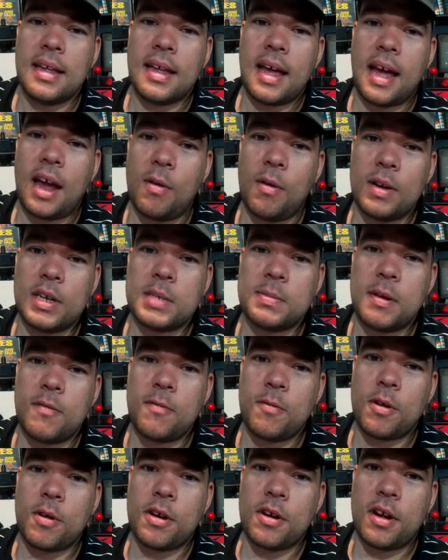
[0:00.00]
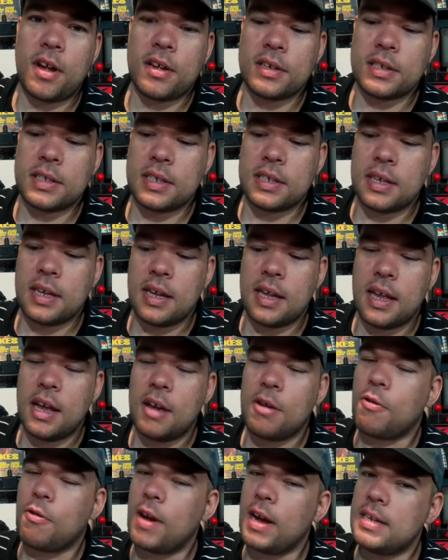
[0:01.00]
I don't want to spend $400.
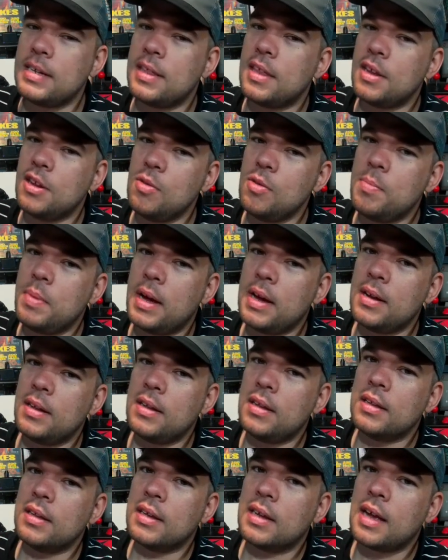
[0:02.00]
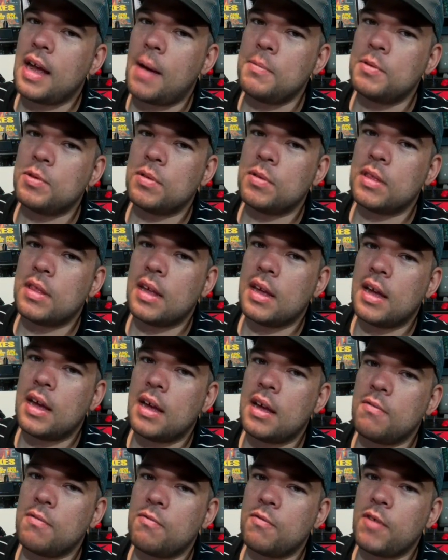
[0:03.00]
Granted, the new bundle comes with uh,
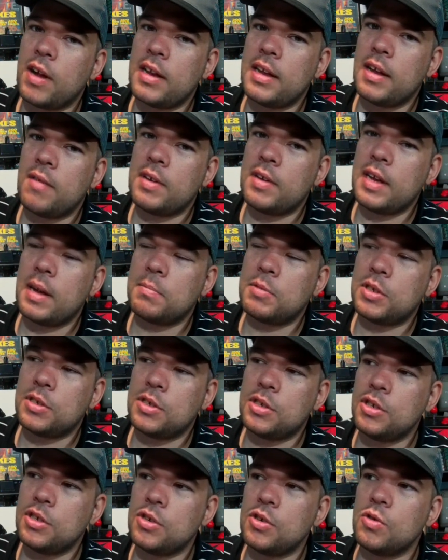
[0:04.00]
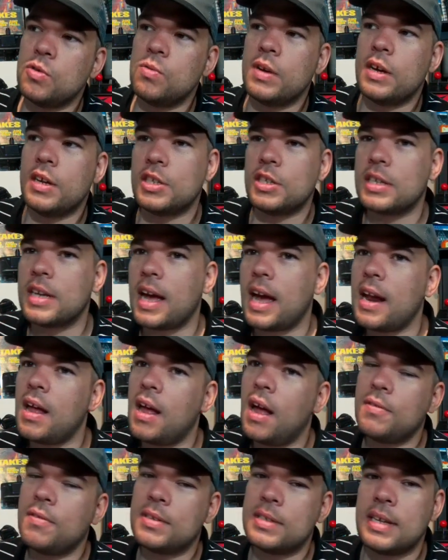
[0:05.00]
Red Dead Redemption 2, which kind of
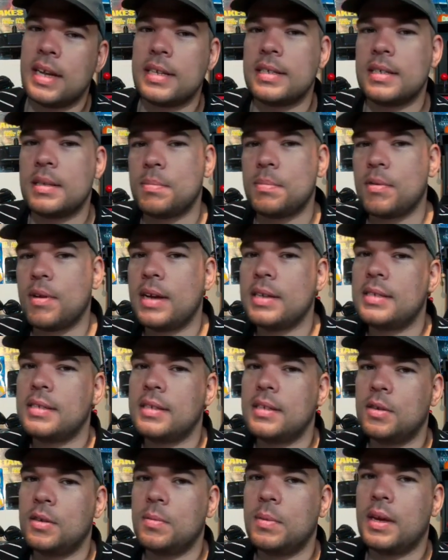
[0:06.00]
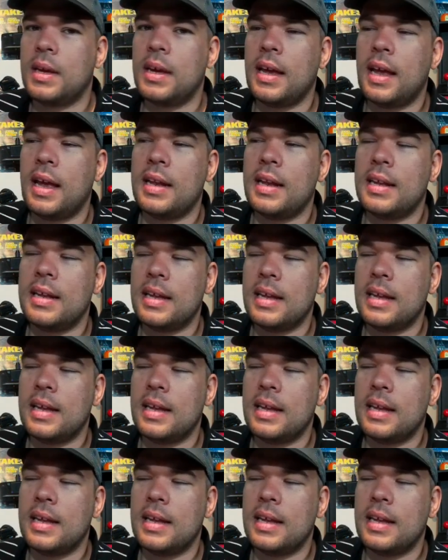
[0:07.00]
offsets the price a little bit and